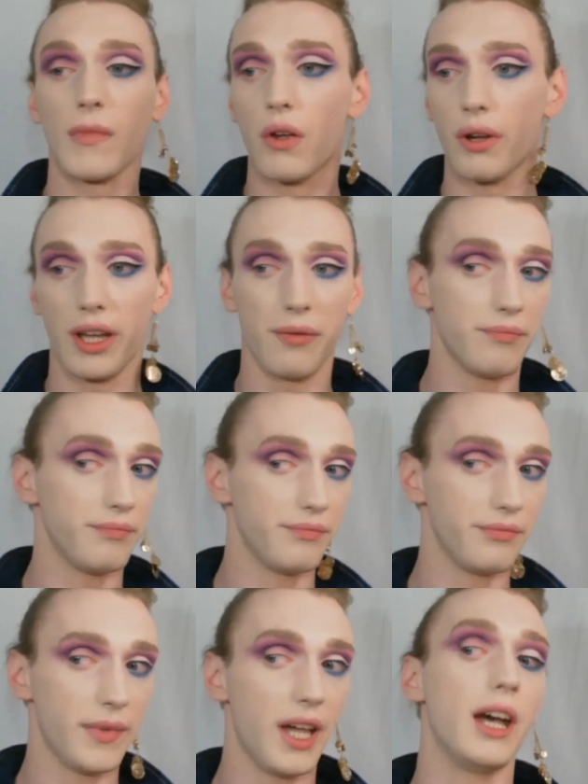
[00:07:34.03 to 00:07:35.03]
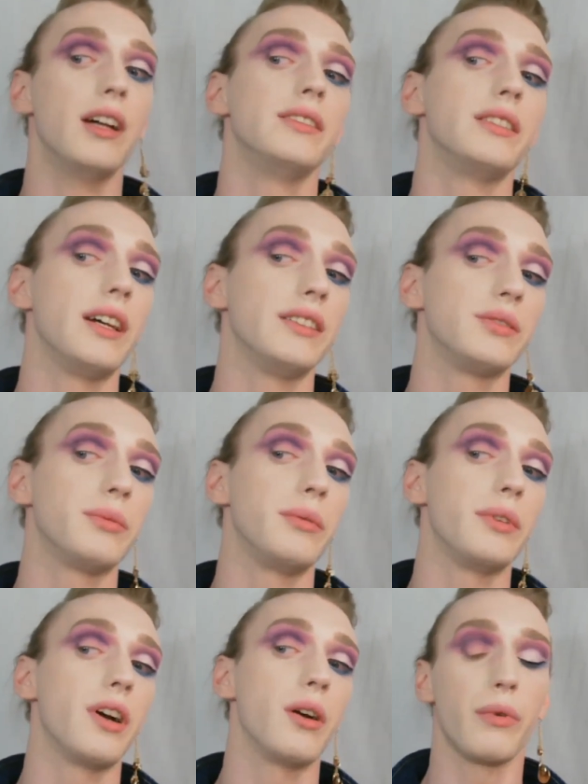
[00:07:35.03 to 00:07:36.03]
Okay, and that's where
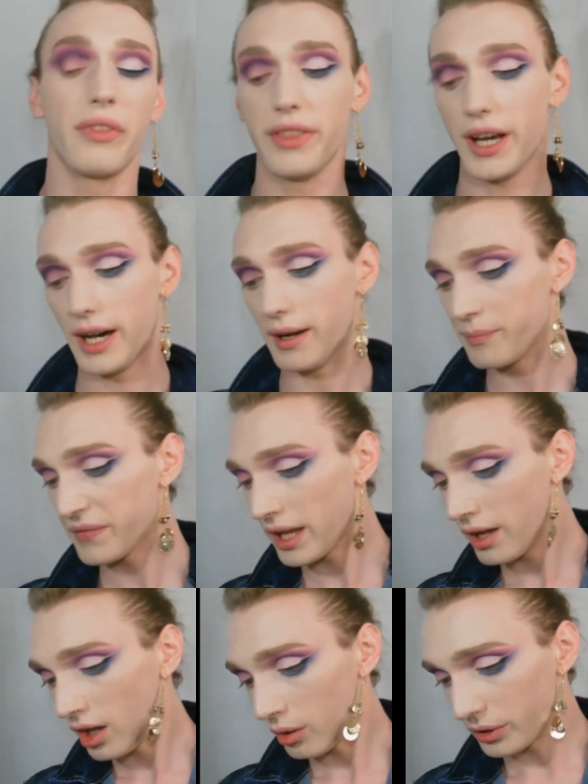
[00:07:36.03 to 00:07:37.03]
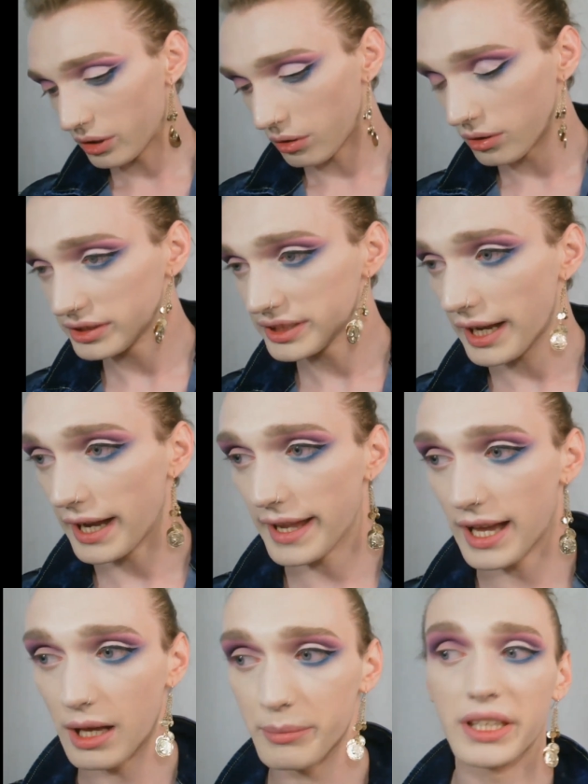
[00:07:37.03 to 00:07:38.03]
we are with that. Because I
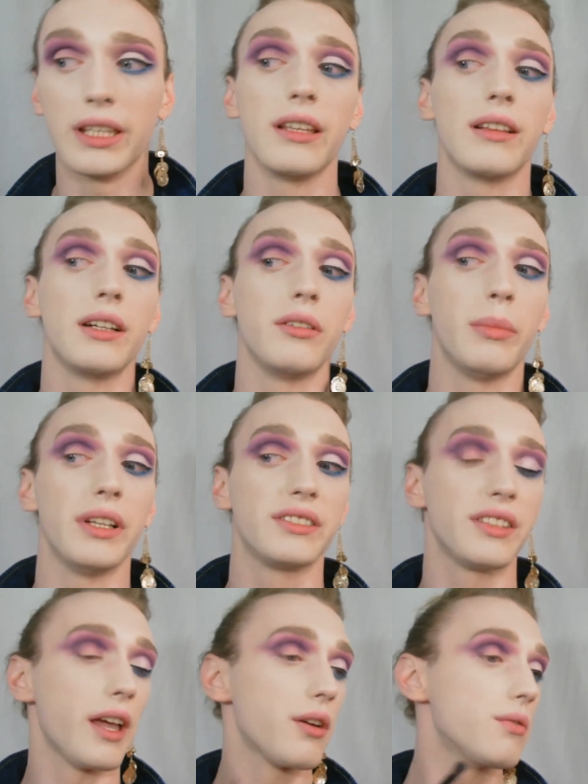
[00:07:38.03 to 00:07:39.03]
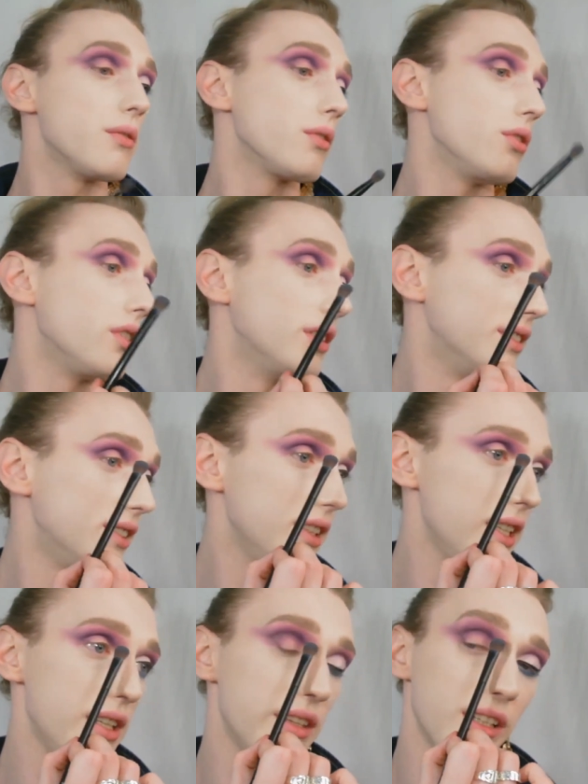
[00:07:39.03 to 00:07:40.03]
am a little bit psycho, you can
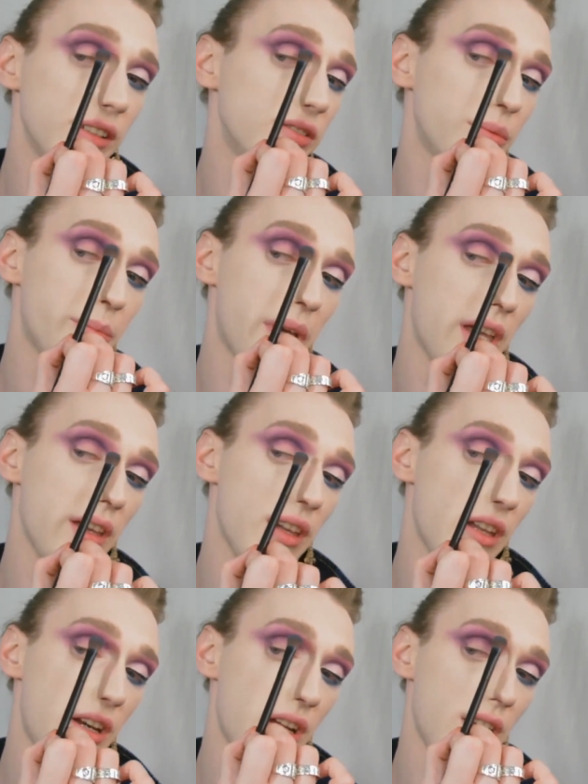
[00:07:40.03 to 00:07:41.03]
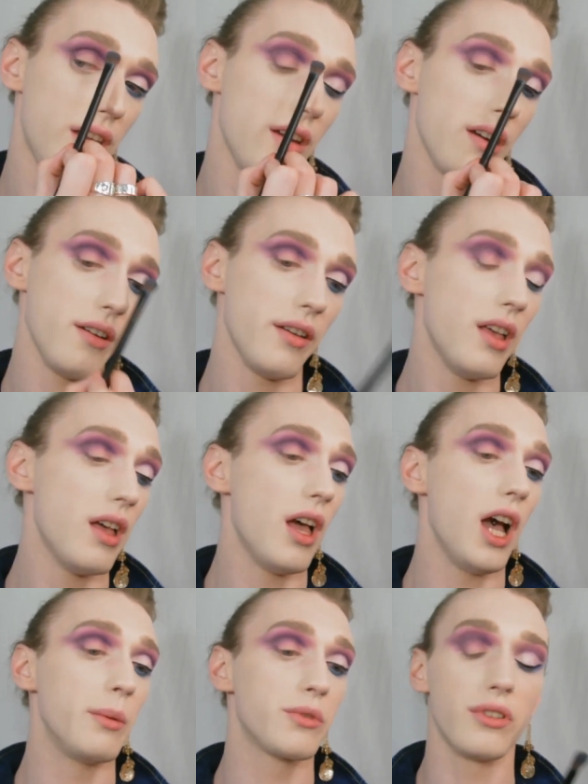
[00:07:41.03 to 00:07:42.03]
see this pink area here.
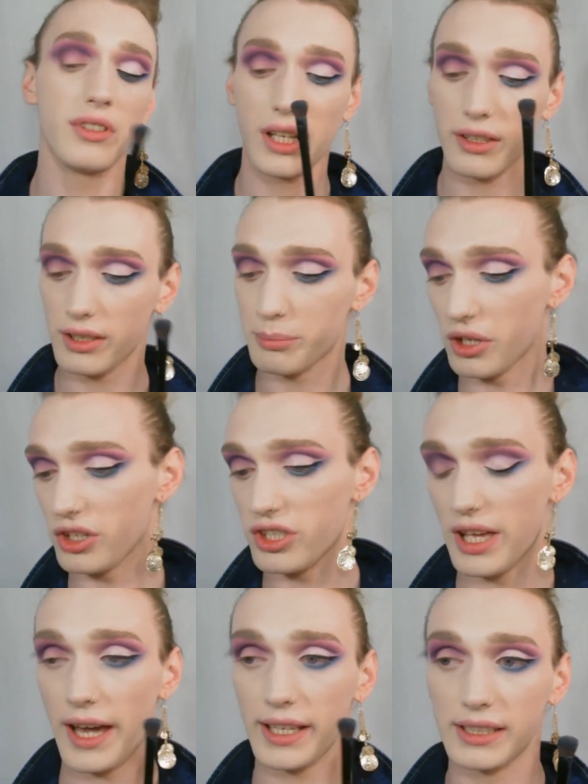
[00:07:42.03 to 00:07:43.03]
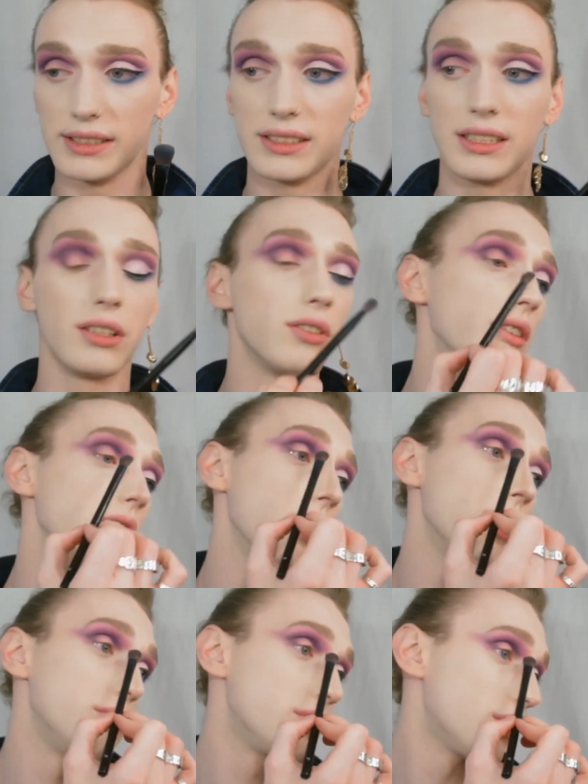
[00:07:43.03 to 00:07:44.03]
I'm just going to take the brush that I had concealer on and
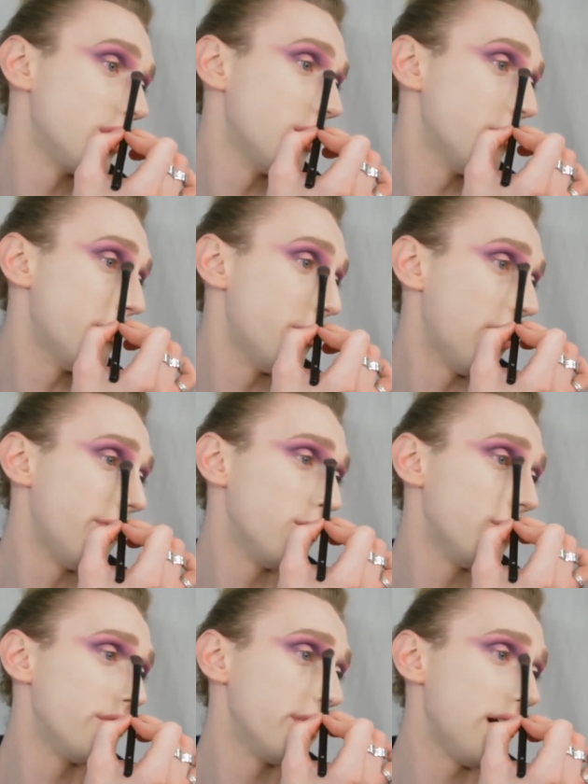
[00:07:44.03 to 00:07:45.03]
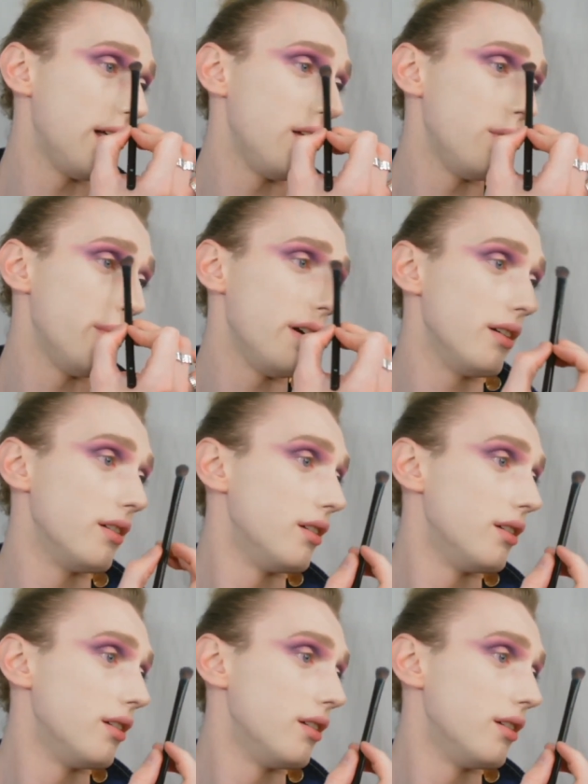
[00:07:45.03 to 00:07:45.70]
I'm just going to buff over that a little bit,